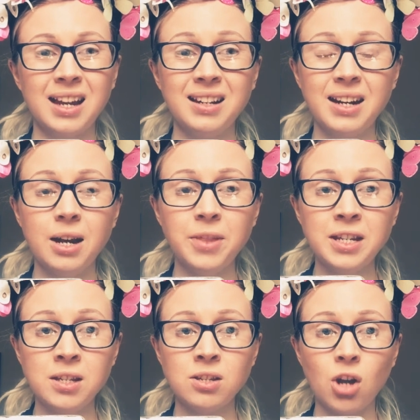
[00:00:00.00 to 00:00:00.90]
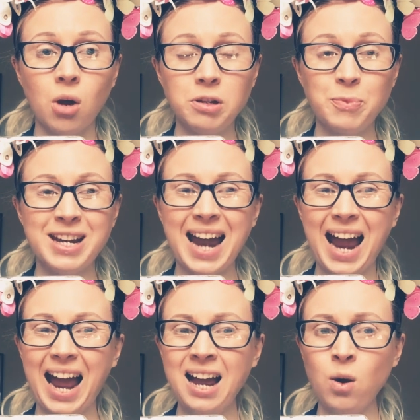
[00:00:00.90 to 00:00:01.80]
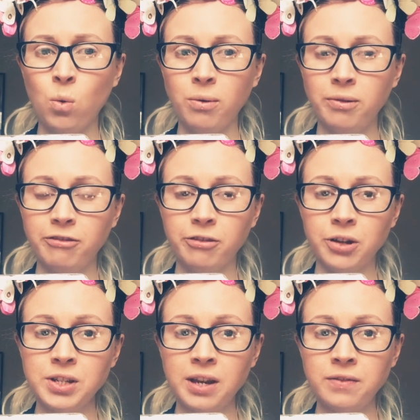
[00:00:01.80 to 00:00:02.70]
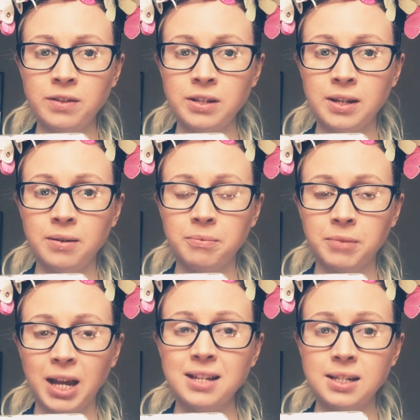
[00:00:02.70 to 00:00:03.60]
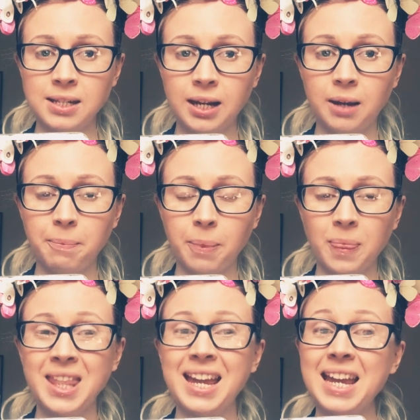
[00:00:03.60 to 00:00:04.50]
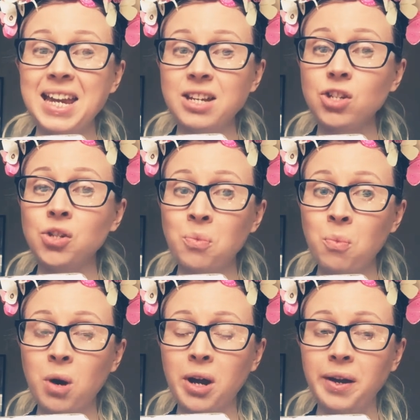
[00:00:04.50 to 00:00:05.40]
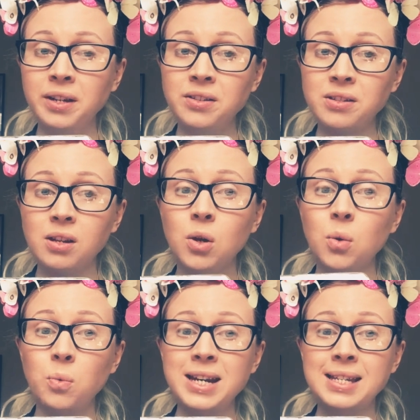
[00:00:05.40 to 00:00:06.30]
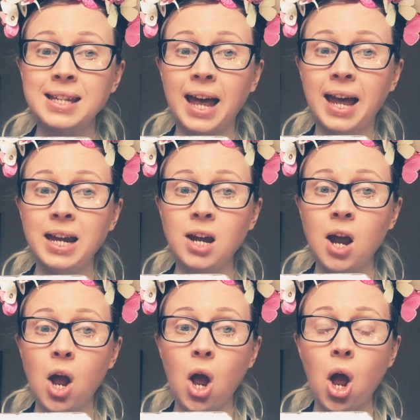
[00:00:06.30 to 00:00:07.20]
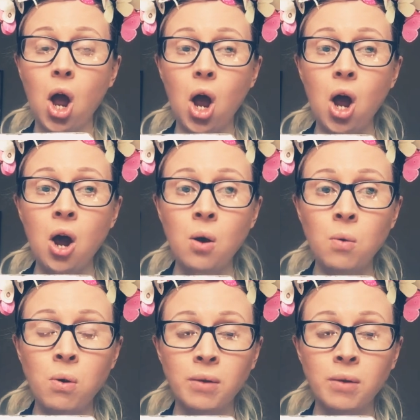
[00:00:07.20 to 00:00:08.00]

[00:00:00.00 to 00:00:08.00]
Now, this has always been ow for us, hasn't it? In some words, we say O.